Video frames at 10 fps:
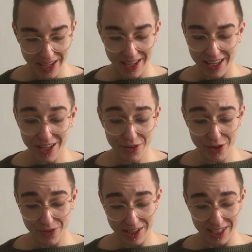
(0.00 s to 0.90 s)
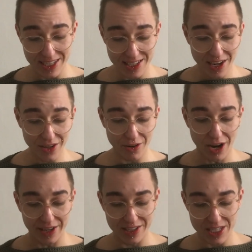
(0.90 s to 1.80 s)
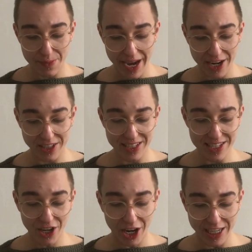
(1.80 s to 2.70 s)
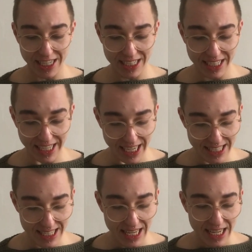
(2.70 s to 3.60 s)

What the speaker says: If you're feeling stuck or uninspired, this card indicates